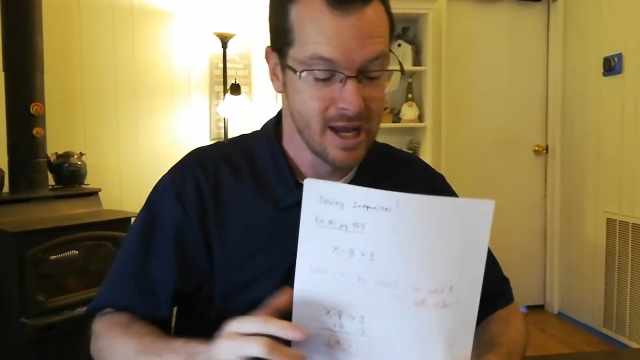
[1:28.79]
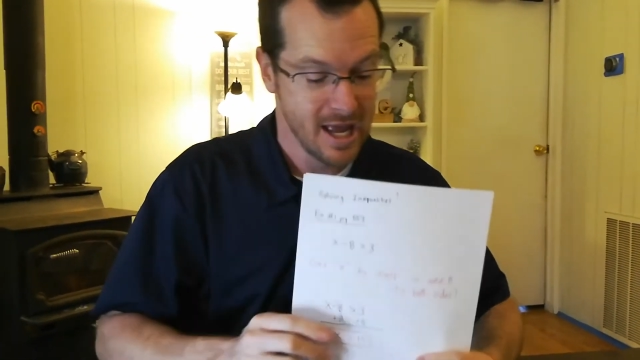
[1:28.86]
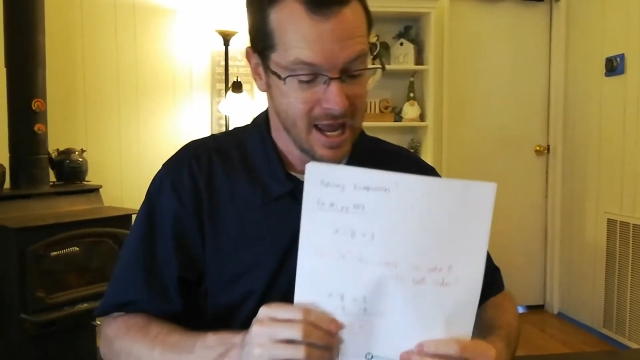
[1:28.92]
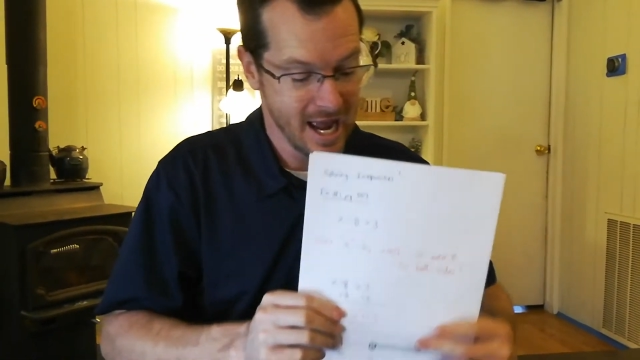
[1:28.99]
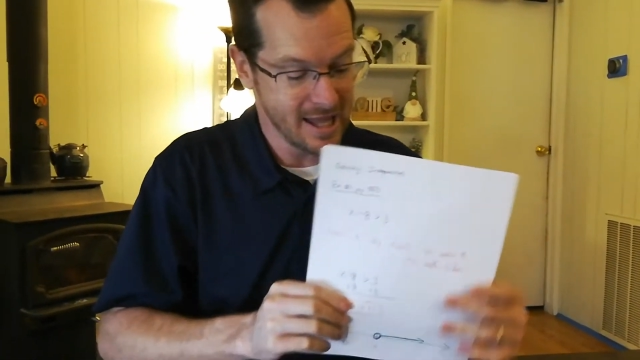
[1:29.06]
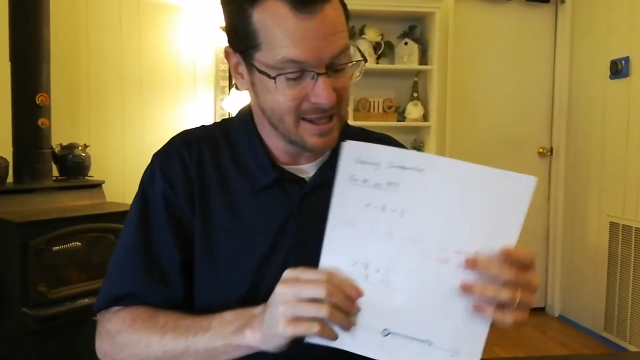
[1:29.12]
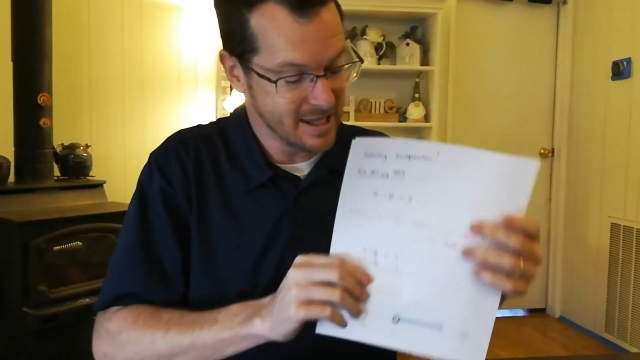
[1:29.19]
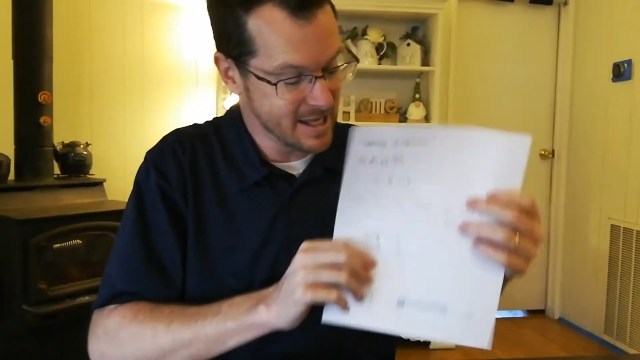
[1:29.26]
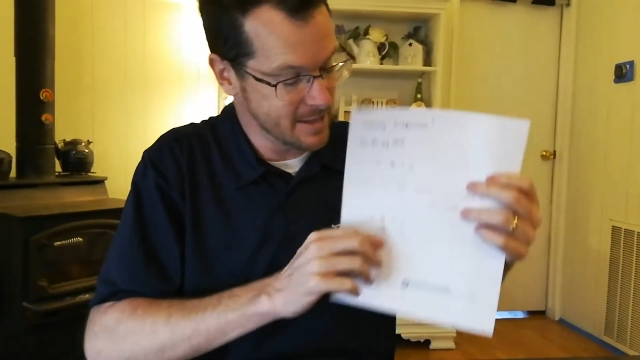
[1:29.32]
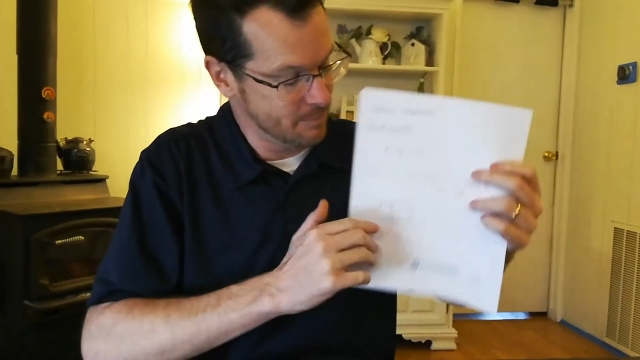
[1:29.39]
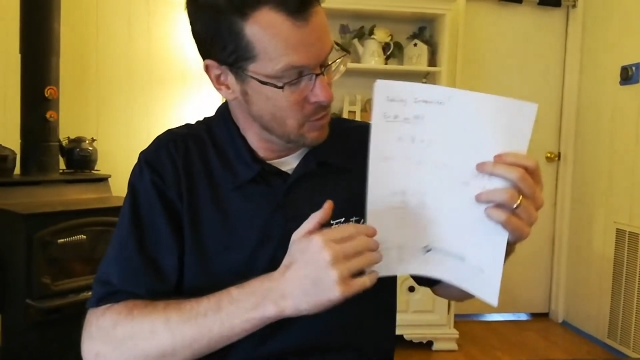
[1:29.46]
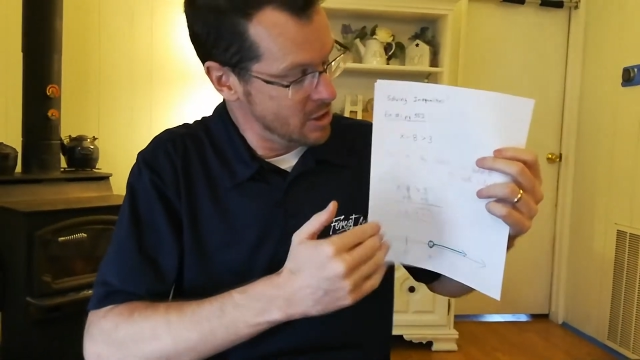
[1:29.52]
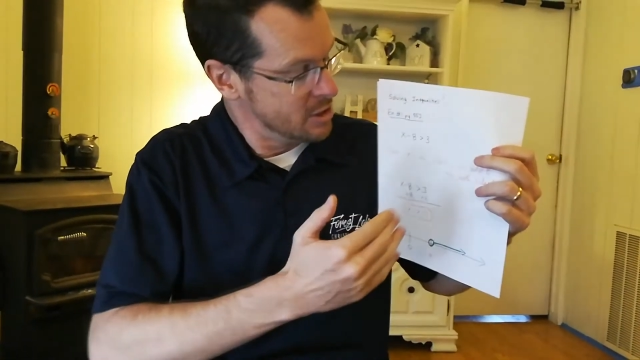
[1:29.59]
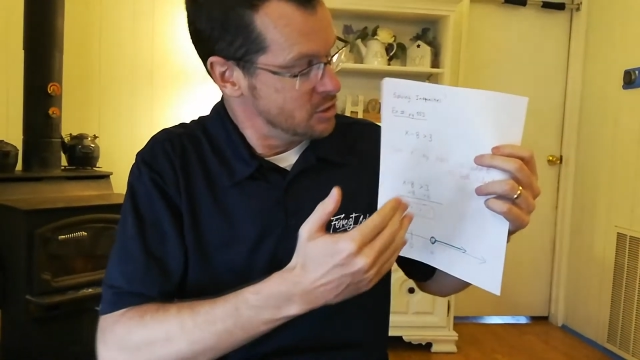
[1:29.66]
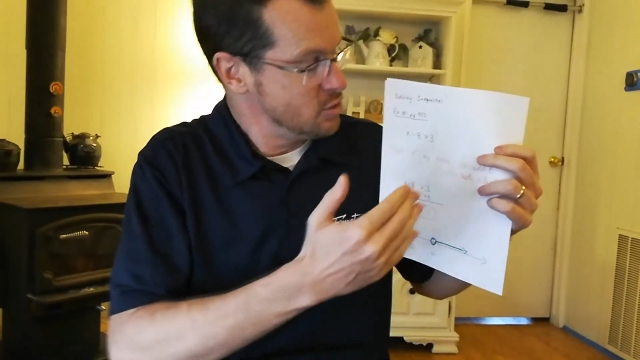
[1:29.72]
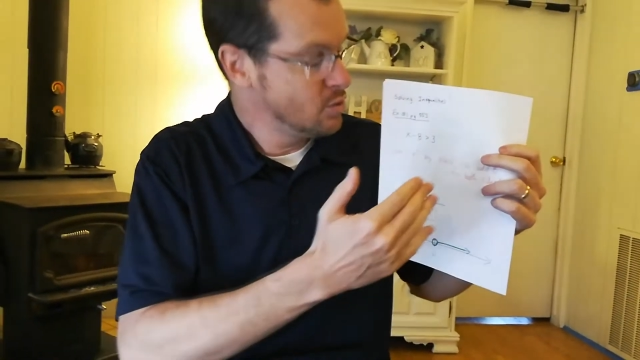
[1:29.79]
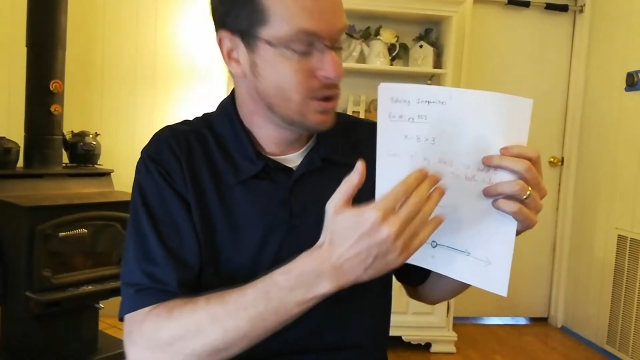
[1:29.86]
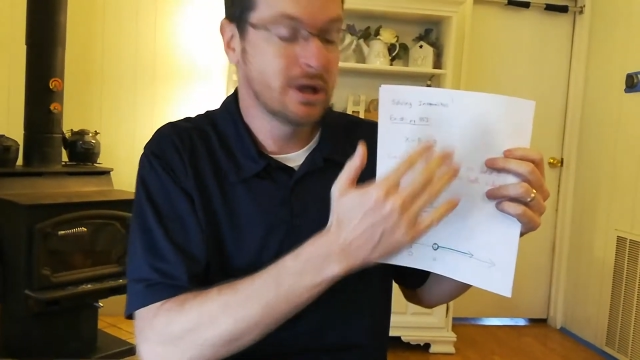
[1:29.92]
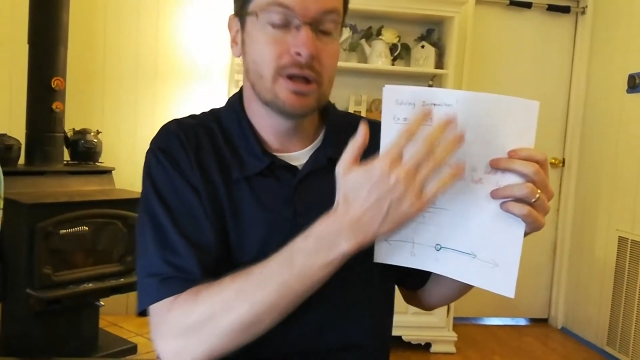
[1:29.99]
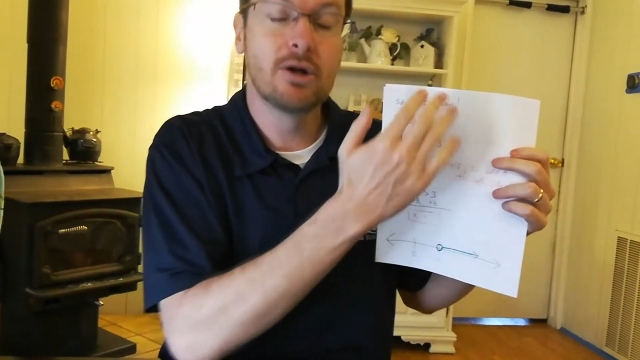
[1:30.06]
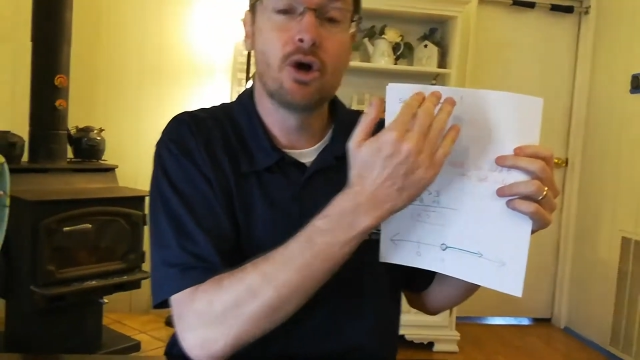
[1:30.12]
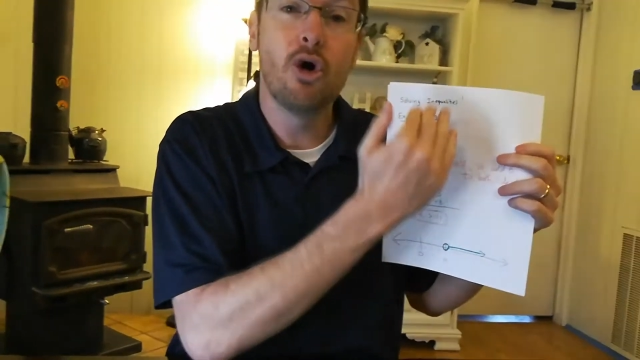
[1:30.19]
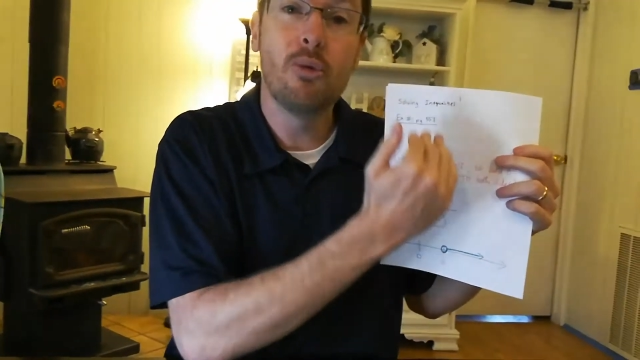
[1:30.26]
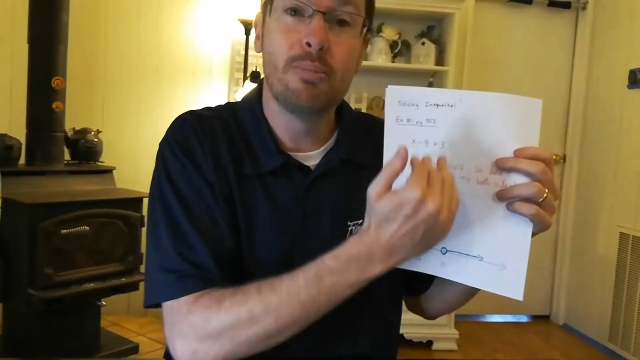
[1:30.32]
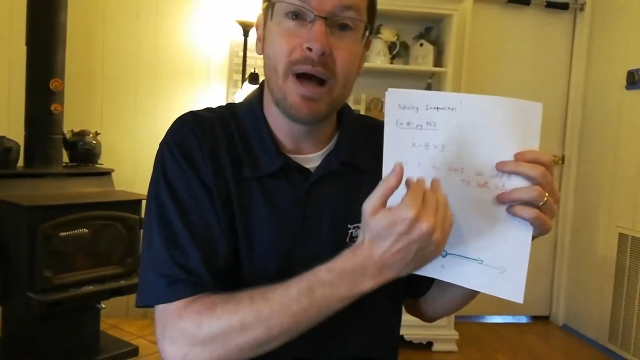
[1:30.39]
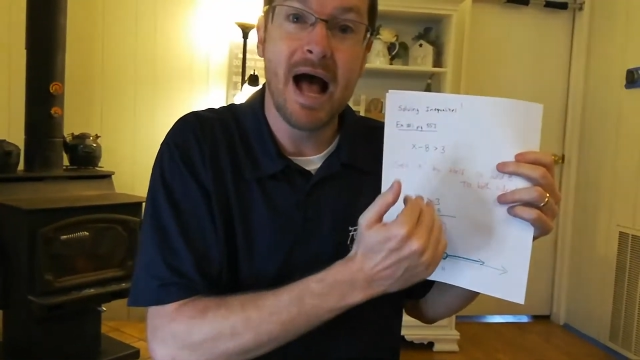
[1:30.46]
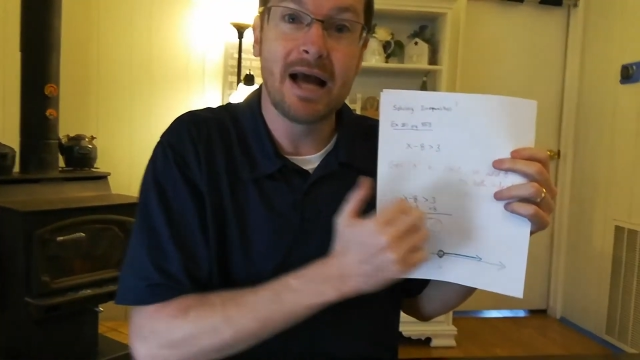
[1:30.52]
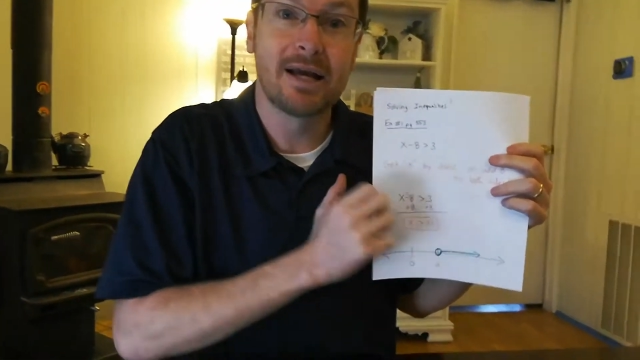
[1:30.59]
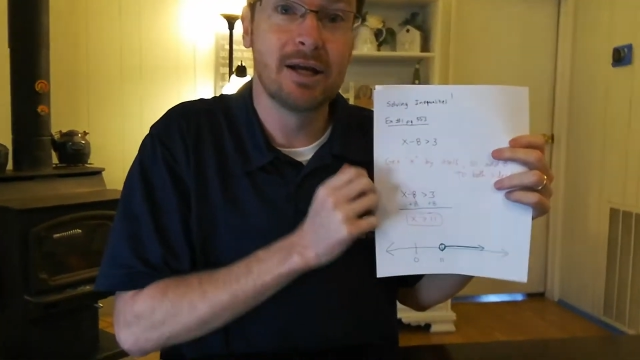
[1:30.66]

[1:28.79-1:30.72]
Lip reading: and then you can go back